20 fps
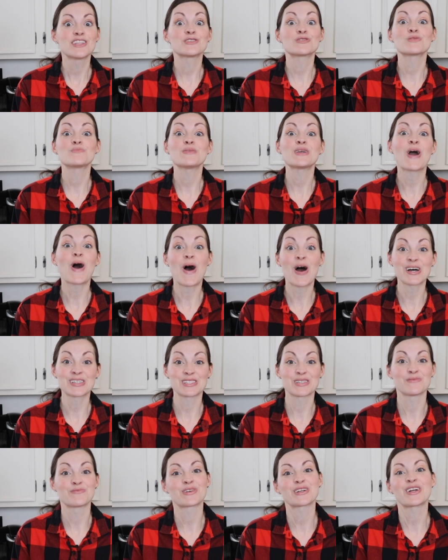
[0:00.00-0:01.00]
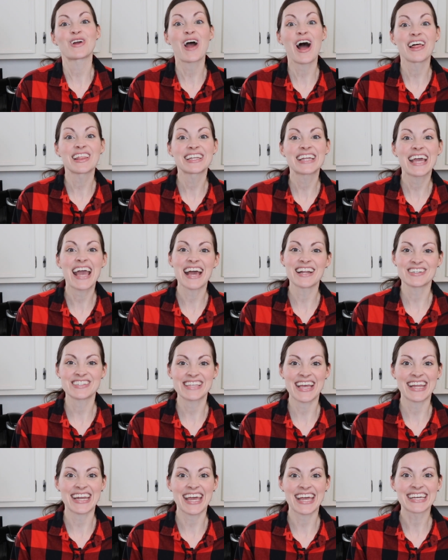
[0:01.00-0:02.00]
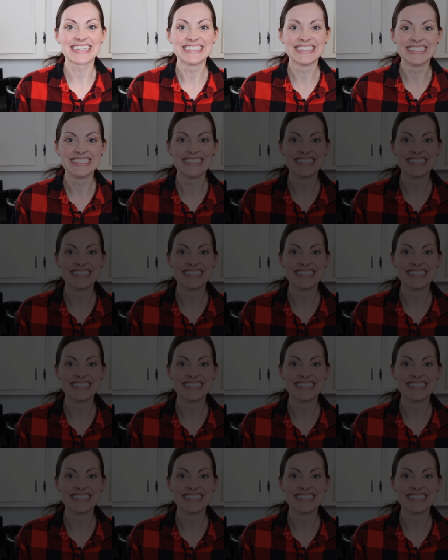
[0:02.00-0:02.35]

this would be awesome for your holiday entertaining.